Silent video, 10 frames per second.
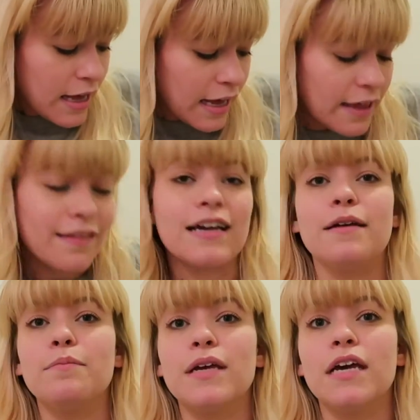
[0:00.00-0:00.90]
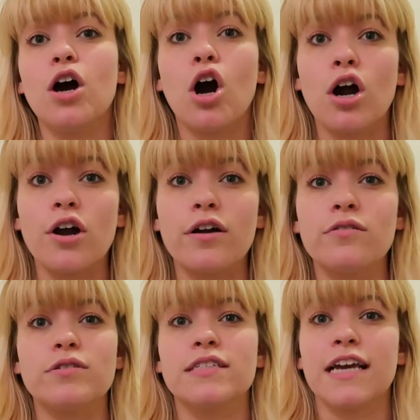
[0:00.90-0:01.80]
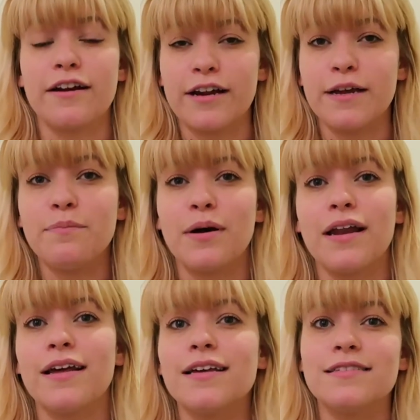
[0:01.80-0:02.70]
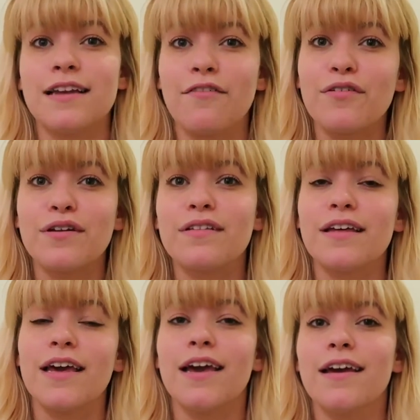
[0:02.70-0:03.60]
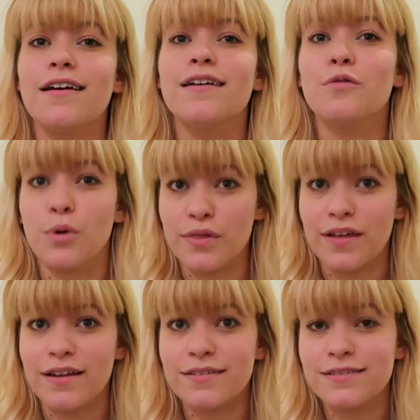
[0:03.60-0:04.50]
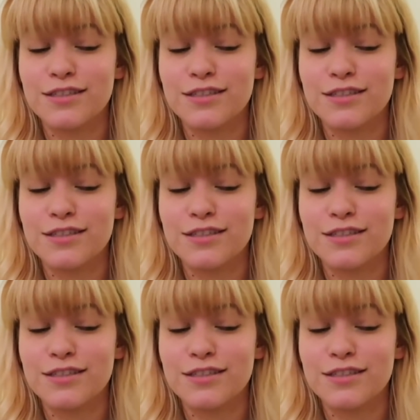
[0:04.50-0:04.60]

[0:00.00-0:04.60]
and that can be hard or scary, but it's definitely worth it.